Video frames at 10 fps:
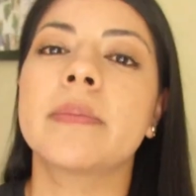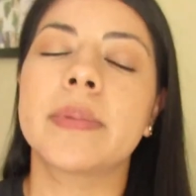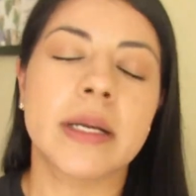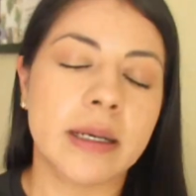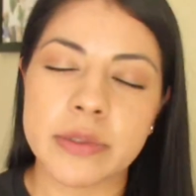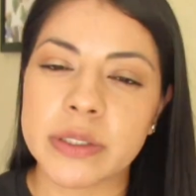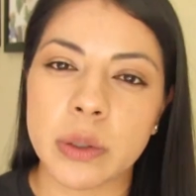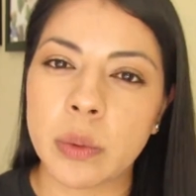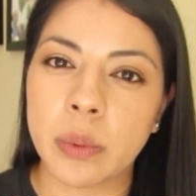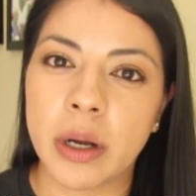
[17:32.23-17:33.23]
But I was
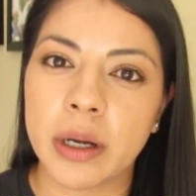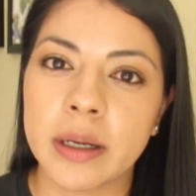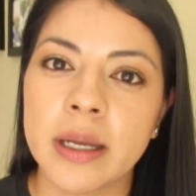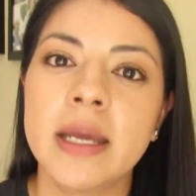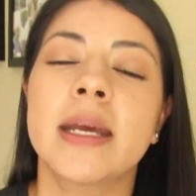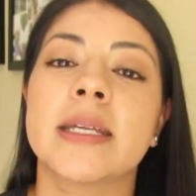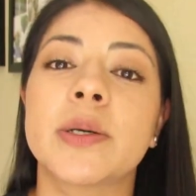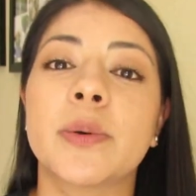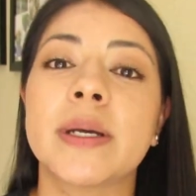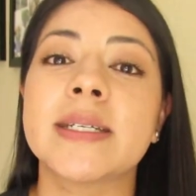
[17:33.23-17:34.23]
so wrong. It's
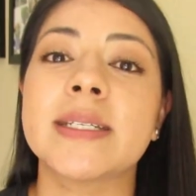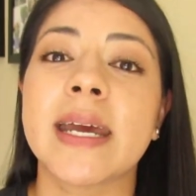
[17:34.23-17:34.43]
going to